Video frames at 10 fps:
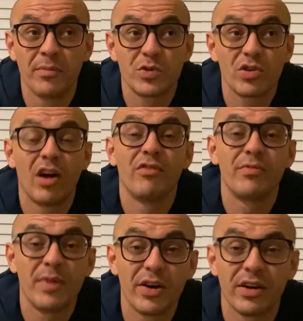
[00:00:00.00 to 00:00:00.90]
trial for
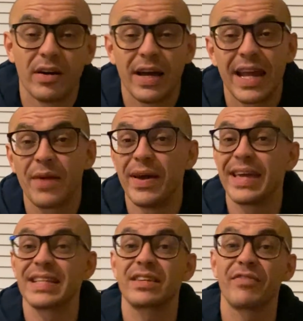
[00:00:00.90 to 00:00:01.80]
murder. Anyway, he
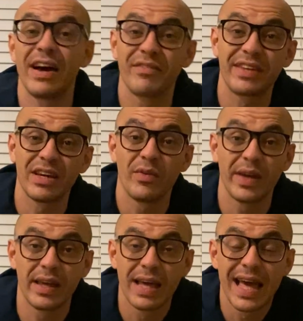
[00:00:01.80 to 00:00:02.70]
gets found
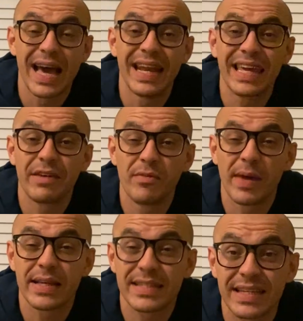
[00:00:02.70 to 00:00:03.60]
guilty, and they give him
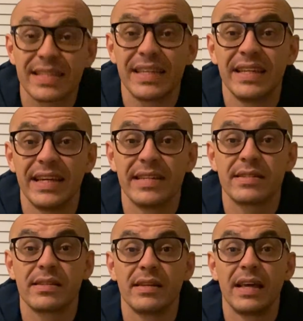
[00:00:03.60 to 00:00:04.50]
like 16 years.
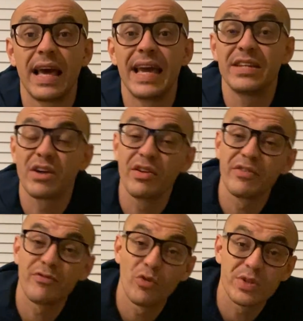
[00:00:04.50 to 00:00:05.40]
He's only
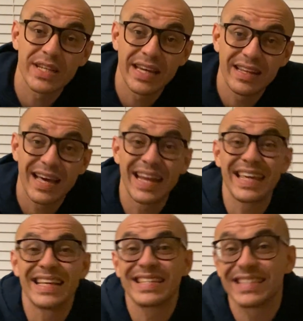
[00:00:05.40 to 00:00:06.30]
14, and he
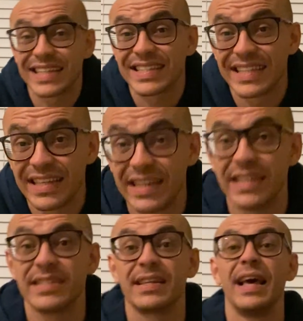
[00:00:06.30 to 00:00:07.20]
gets 16
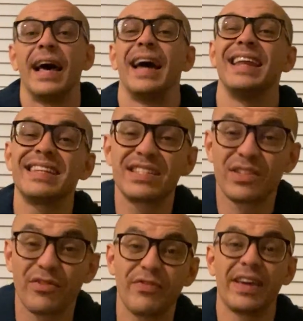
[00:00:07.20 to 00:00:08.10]
years. And this is
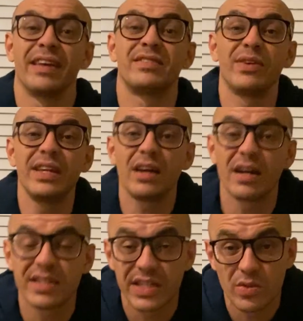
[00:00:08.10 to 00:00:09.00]
the thing, to any
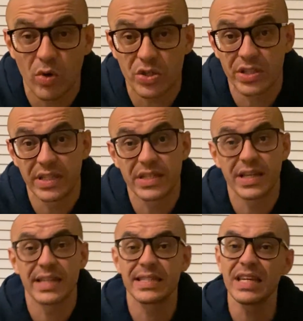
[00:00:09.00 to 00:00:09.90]
young G's watching this,
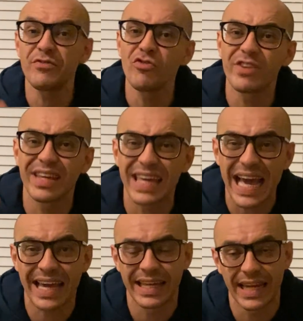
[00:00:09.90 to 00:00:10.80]
yeah, see if you're in a
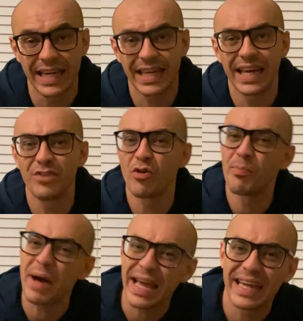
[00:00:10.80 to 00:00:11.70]
gang and that, yeah, and you're
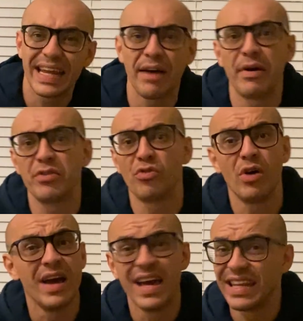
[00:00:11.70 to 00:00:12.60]
banging out, and
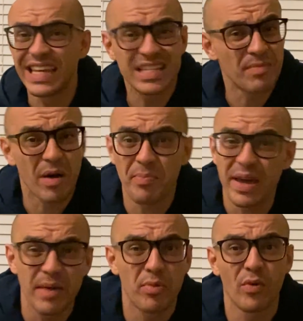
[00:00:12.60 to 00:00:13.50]
these are my
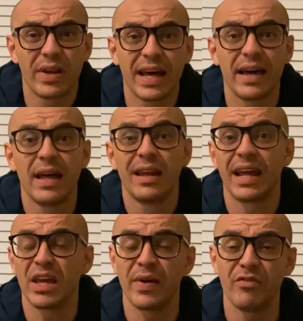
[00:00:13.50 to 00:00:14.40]
people and that, like
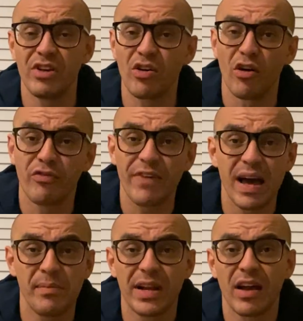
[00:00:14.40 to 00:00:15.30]
you ain't really got a
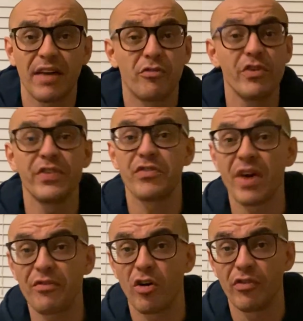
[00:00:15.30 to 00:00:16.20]
family life, or even if you
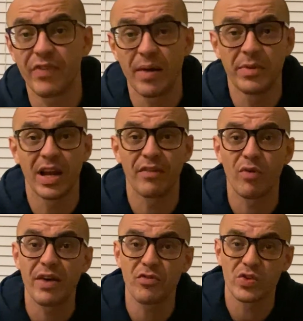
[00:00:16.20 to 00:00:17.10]
have got a family life,
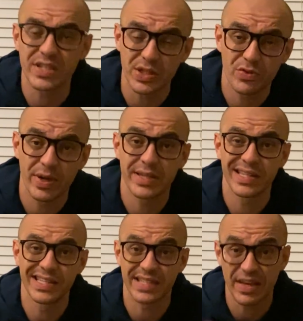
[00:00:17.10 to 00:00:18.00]
whatever your situation
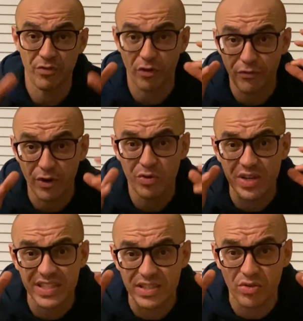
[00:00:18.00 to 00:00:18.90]
is, if your
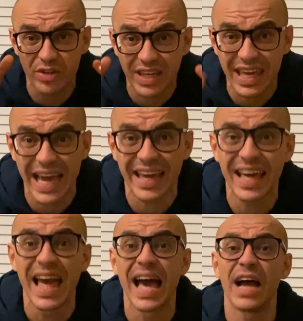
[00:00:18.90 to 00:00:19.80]
focus is on the gang
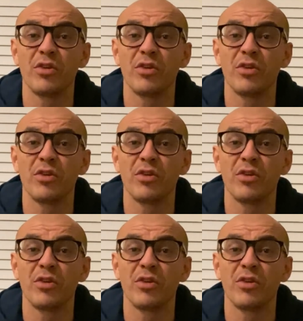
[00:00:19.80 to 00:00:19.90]
and